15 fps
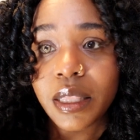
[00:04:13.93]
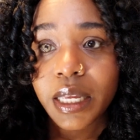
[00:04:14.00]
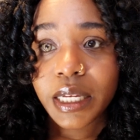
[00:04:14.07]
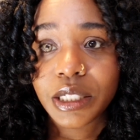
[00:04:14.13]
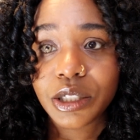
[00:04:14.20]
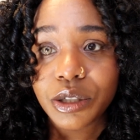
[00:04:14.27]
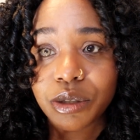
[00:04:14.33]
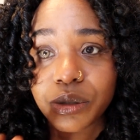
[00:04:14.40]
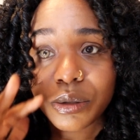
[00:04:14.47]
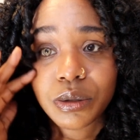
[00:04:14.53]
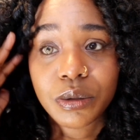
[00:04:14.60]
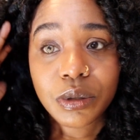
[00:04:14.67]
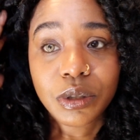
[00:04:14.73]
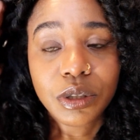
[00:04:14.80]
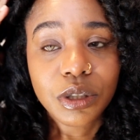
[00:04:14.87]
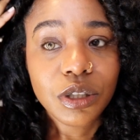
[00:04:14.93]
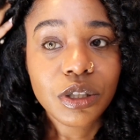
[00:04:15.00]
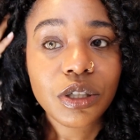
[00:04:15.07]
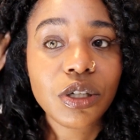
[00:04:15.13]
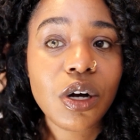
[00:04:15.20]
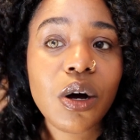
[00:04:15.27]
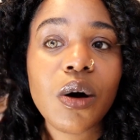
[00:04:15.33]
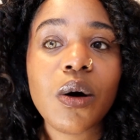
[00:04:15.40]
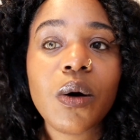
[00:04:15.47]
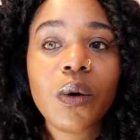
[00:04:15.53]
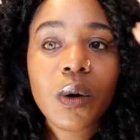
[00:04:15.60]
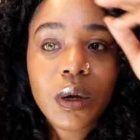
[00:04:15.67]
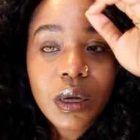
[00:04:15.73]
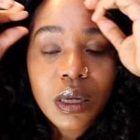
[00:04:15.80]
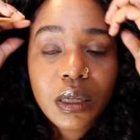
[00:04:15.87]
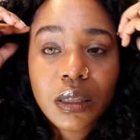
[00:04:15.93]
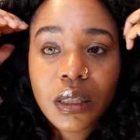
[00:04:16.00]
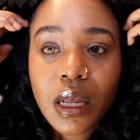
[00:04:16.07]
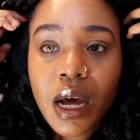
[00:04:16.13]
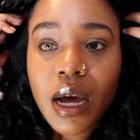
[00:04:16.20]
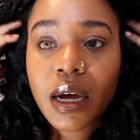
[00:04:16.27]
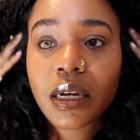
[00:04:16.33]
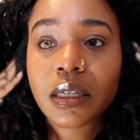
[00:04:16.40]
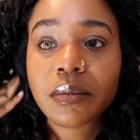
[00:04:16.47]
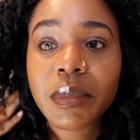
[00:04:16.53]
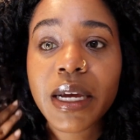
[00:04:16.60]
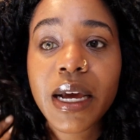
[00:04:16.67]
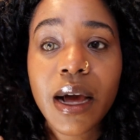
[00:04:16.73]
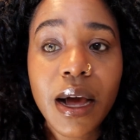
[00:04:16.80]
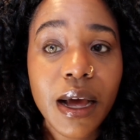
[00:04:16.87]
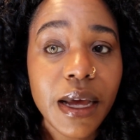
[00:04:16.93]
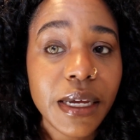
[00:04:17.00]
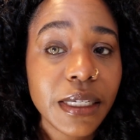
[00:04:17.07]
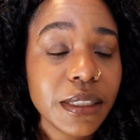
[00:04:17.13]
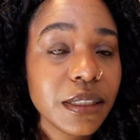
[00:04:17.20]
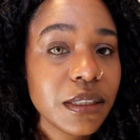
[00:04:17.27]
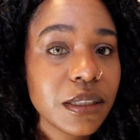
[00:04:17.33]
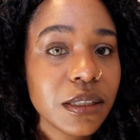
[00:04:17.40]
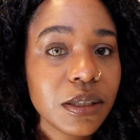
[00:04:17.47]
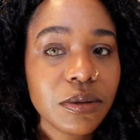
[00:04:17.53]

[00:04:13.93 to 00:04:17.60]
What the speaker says: they do show a lot on my eyes.